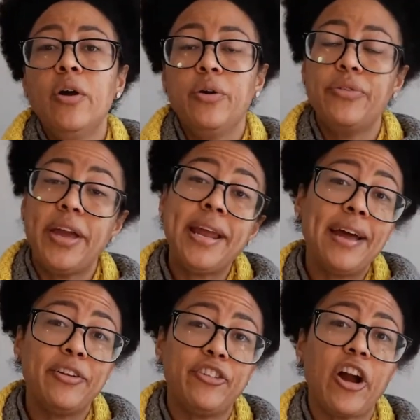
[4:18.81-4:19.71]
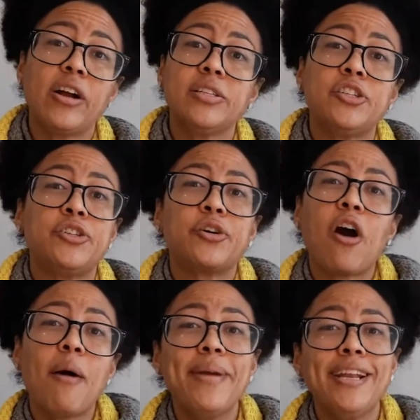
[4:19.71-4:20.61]
who then had a chance to
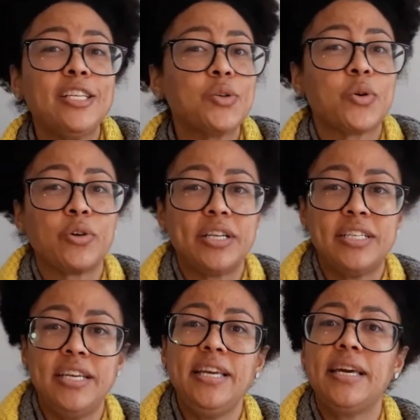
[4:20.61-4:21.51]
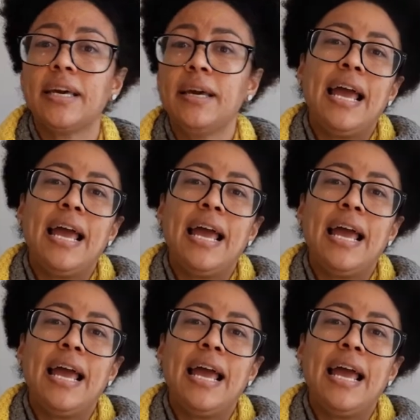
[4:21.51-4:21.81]
comment or critique,